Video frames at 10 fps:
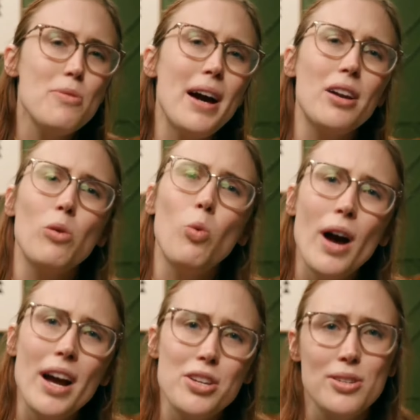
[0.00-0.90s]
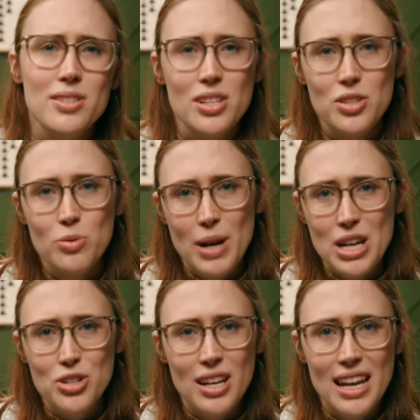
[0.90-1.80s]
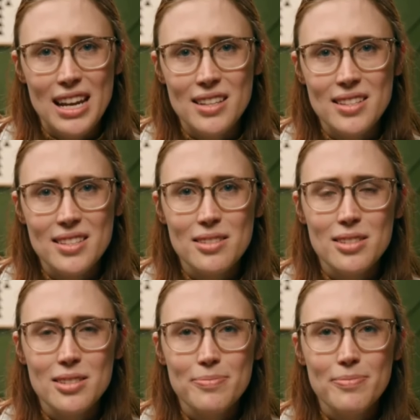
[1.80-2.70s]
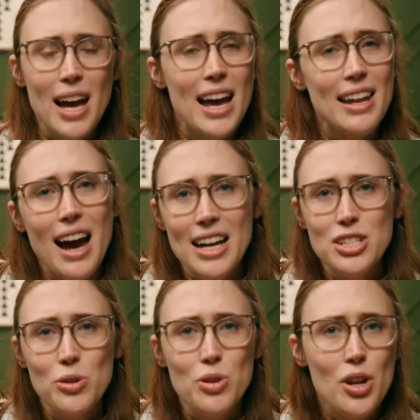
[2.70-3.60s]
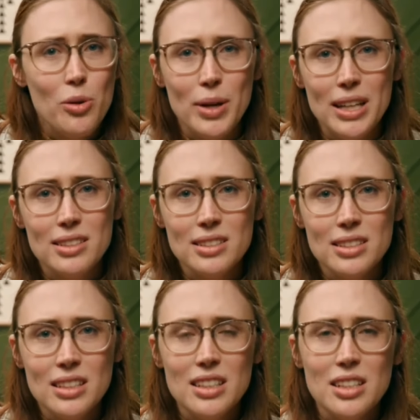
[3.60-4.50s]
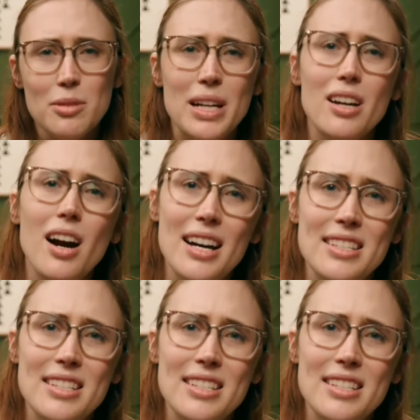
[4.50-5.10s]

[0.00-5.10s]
No matter what your situation is, and I don't know it, but